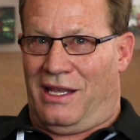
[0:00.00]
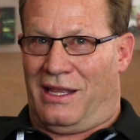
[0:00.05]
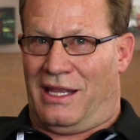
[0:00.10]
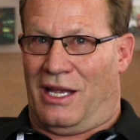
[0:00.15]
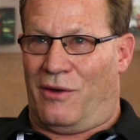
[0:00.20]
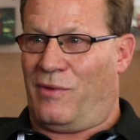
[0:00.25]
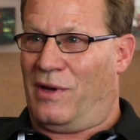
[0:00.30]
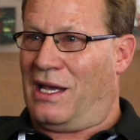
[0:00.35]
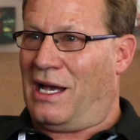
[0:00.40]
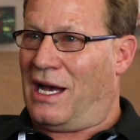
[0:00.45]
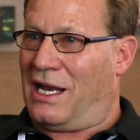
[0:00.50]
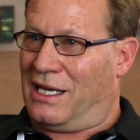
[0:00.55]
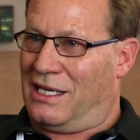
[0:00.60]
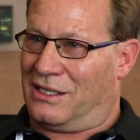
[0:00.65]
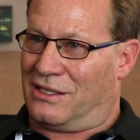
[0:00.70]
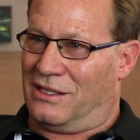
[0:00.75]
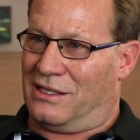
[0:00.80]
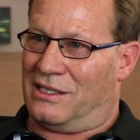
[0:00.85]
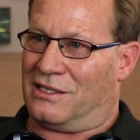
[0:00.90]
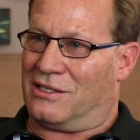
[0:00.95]
Then we got
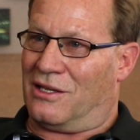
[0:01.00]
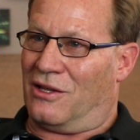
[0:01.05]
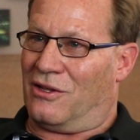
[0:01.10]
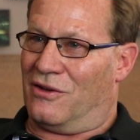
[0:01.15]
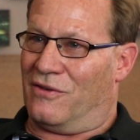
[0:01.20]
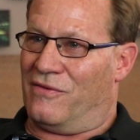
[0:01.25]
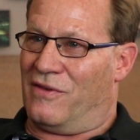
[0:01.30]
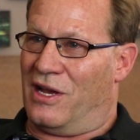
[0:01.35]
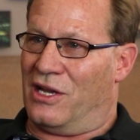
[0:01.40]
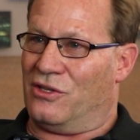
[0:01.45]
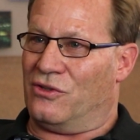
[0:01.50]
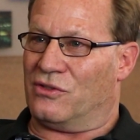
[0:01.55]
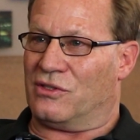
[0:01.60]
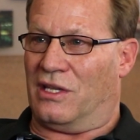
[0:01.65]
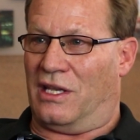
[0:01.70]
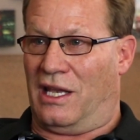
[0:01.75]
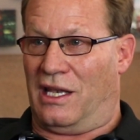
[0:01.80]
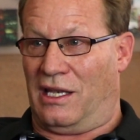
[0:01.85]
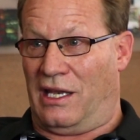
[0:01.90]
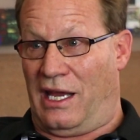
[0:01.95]
into these other venues,
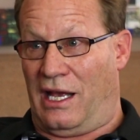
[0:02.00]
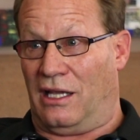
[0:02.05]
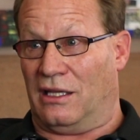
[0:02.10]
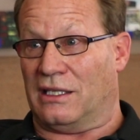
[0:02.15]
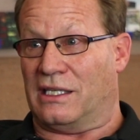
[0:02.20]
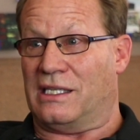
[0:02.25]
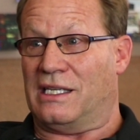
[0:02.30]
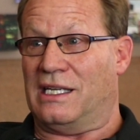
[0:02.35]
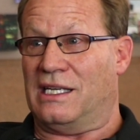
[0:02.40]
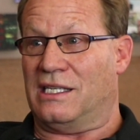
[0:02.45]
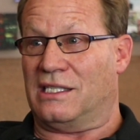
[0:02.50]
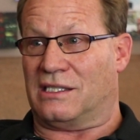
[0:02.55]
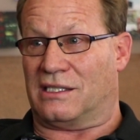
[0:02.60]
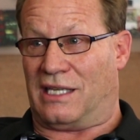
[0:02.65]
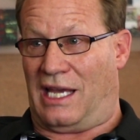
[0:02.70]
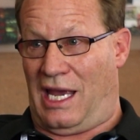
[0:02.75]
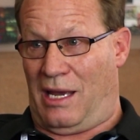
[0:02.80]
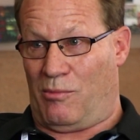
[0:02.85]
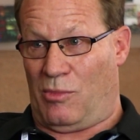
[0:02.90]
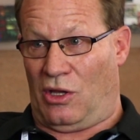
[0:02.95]
and then the LEDs
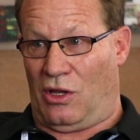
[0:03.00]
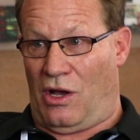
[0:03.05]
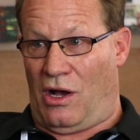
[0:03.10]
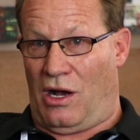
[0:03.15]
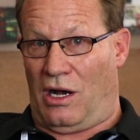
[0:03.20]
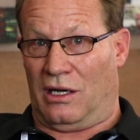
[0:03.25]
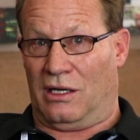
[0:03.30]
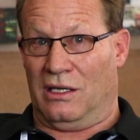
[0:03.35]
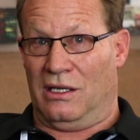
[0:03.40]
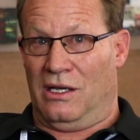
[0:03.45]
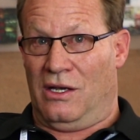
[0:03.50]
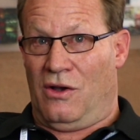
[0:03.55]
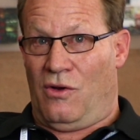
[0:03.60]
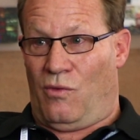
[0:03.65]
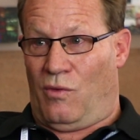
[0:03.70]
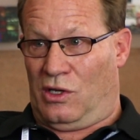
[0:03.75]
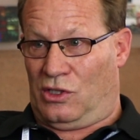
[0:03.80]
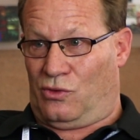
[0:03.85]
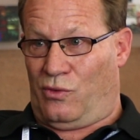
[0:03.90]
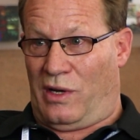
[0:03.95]
came along.
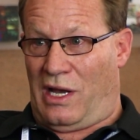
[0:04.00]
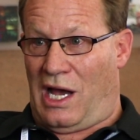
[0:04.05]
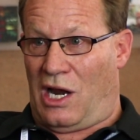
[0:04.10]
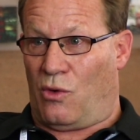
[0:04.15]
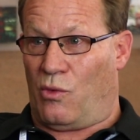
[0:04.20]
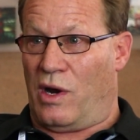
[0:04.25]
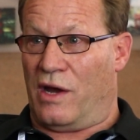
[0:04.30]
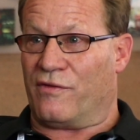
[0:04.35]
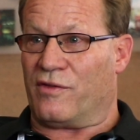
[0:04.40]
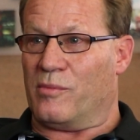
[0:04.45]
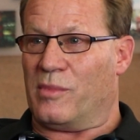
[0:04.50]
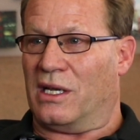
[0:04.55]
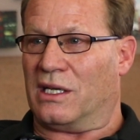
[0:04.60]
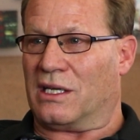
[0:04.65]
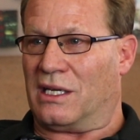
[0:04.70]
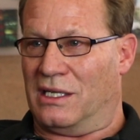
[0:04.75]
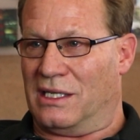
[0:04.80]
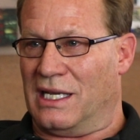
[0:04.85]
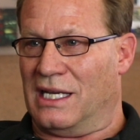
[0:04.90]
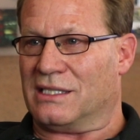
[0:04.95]
Once we got away from
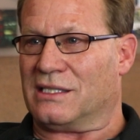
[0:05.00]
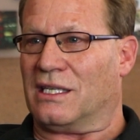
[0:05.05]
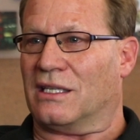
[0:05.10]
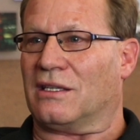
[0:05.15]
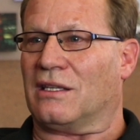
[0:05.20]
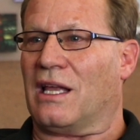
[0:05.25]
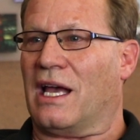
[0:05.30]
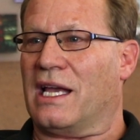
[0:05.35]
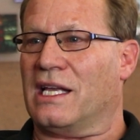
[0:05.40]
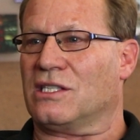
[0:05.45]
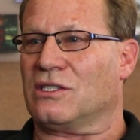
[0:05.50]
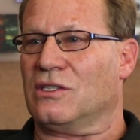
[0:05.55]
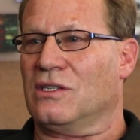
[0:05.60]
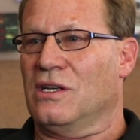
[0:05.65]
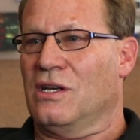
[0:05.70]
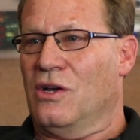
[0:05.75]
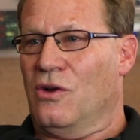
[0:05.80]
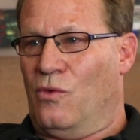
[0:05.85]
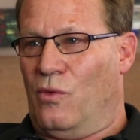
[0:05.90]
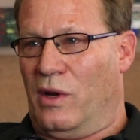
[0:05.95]
incandescent lights,
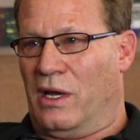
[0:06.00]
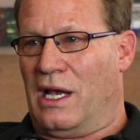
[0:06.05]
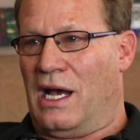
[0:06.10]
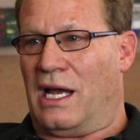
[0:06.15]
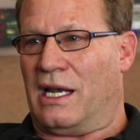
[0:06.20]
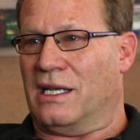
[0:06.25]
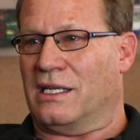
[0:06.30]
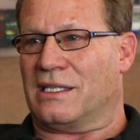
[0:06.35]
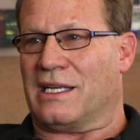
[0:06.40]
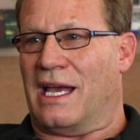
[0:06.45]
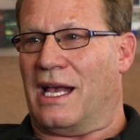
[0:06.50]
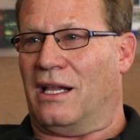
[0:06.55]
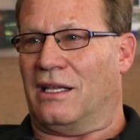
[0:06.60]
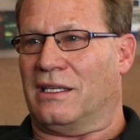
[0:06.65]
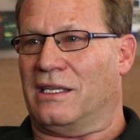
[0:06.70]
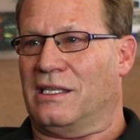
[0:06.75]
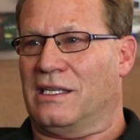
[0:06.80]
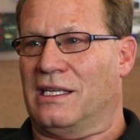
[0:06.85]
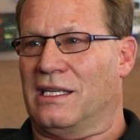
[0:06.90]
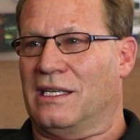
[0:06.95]
we got into
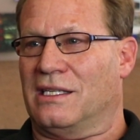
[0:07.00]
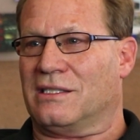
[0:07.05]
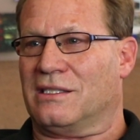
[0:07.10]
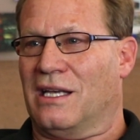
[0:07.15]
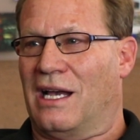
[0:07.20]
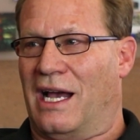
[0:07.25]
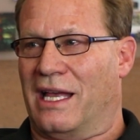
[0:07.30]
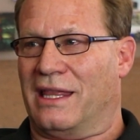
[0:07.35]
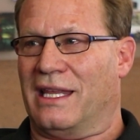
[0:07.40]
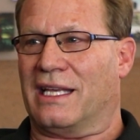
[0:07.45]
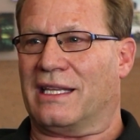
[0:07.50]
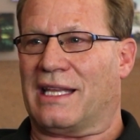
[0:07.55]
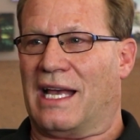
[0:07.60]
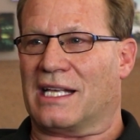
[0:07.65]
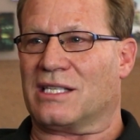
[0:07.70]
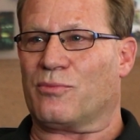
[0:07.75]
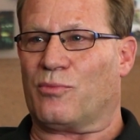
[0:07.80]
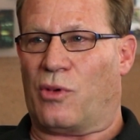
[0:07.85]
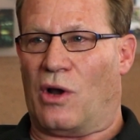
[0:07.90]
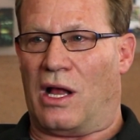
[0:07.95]
LEDs. I think
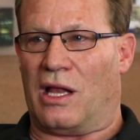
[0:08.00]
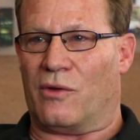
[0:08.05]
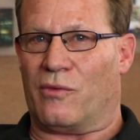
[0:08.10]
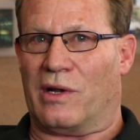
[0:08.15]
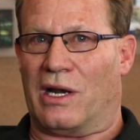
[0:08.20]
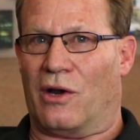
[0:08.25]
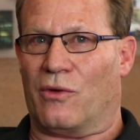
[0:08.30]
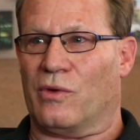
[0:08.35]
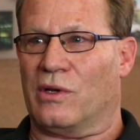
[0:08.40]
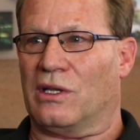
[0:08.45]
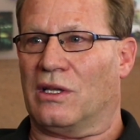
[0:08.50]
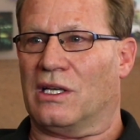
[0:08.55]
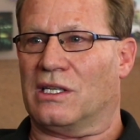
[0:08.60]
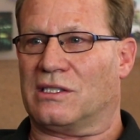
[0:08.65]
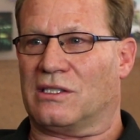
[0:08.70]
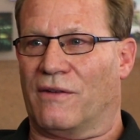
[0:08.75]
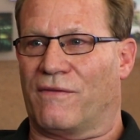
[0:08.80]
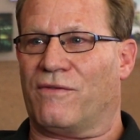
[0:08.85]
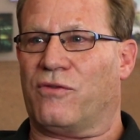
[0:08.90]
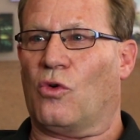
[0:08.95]
that's probably when I
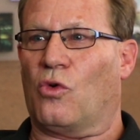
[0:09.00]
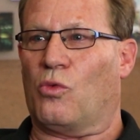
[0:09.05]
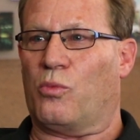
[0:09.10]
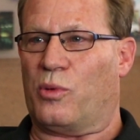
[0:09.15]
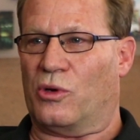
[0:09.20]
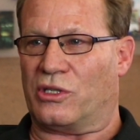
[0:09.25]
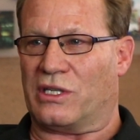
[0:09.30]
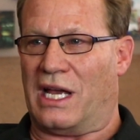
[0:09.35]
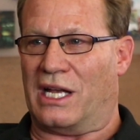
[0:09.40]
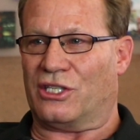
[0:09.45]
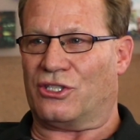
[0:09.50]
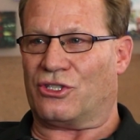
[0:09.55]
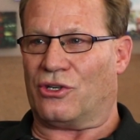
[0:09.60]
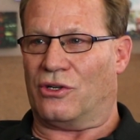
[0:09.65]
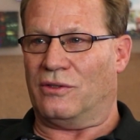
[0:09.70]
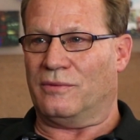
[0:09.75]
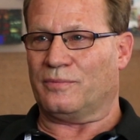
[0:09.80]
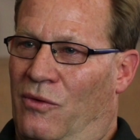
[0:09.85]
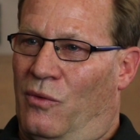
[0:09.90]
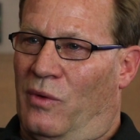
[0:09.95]
realized the full potential.